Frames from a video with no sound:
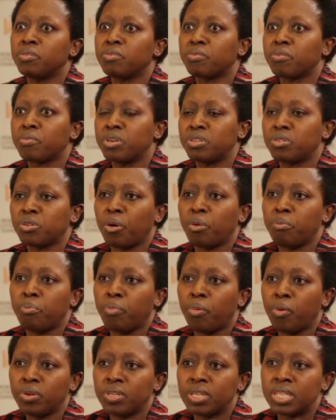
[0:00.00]
of critical
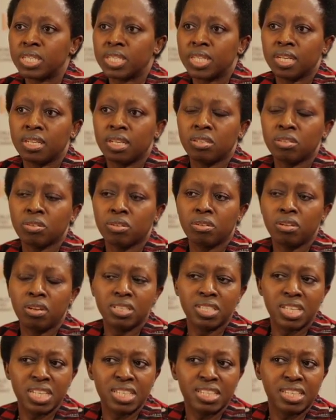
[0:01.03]
importance, that it
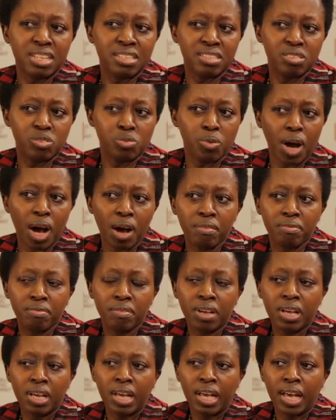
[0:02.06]
necessitates to have
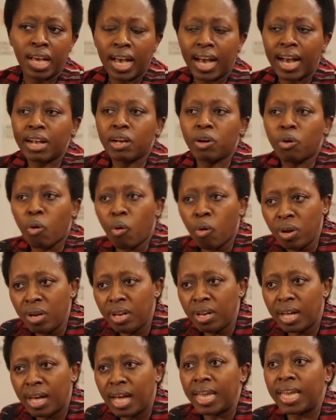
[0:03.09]
a
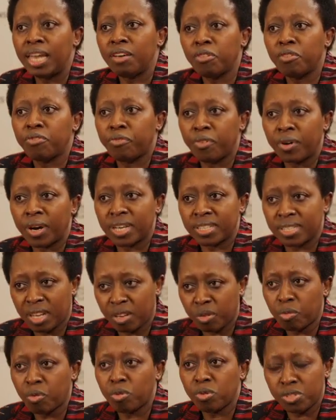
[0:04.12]
goal, a level of focus
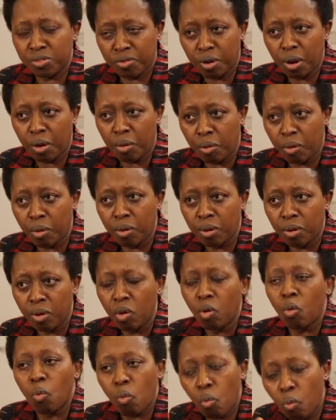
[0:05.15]
that calls for a goal?
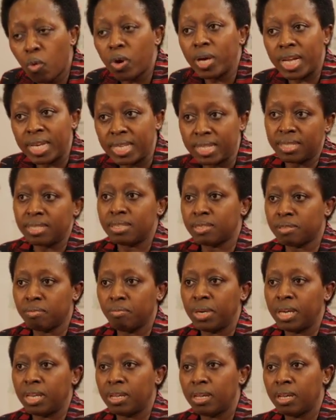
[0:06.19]
What does this
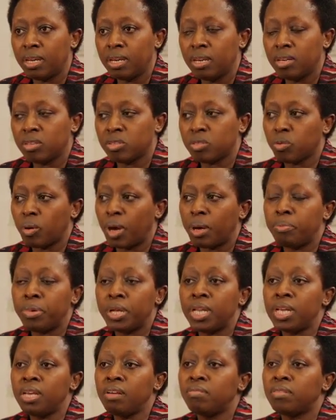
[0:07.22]
mean? So I
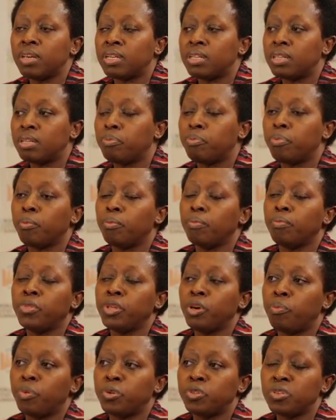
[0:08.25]
believe that
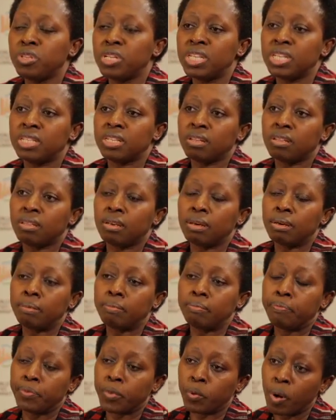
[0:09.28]
the opportunity that the
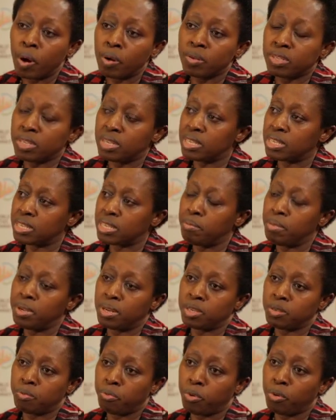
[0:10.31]
World Cities Summit
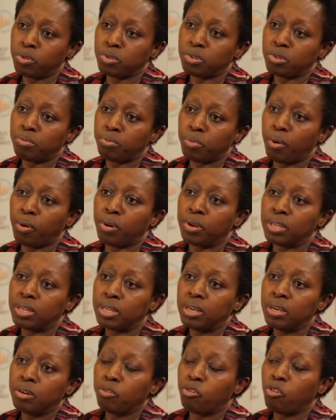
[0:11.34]
has brought on board
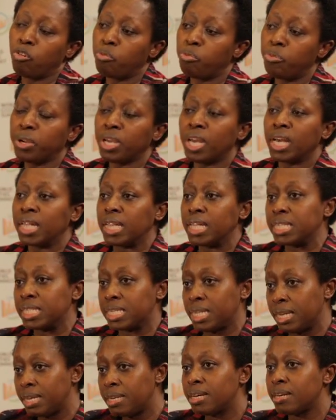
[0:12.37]
of bringing
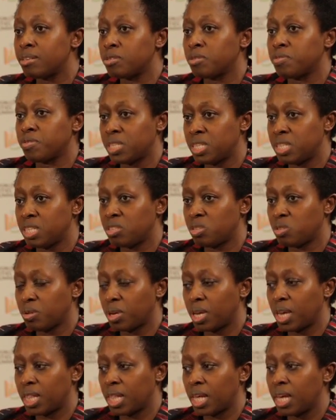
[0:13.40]
these leaders of cities
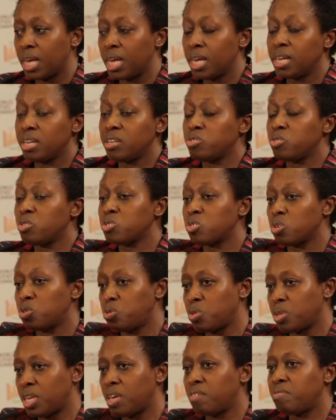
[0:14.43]
together is also
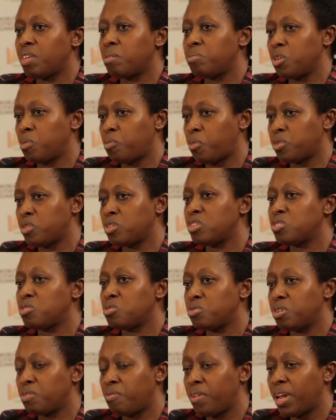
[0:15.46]
to give them the opportunity
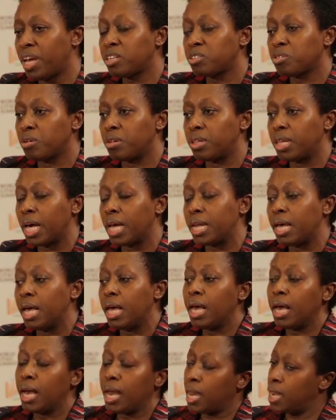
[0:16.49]
to reflect on that.
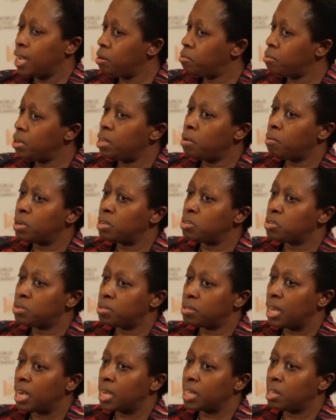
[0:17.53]
And I really want to
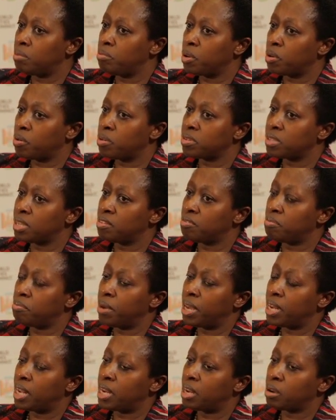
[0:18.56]
thank them because they've
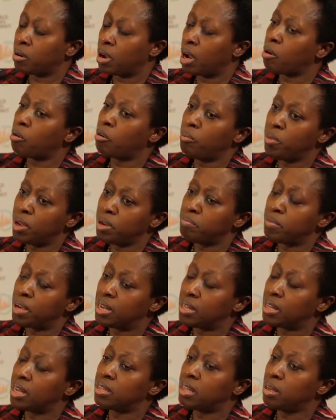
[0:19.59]
made a
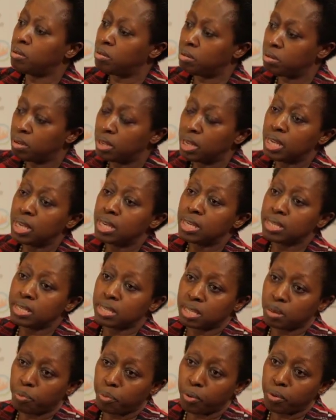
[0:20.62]
commitment that they will
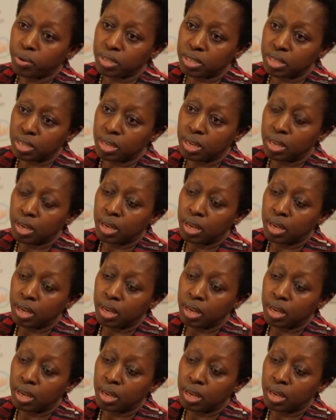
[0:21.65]
support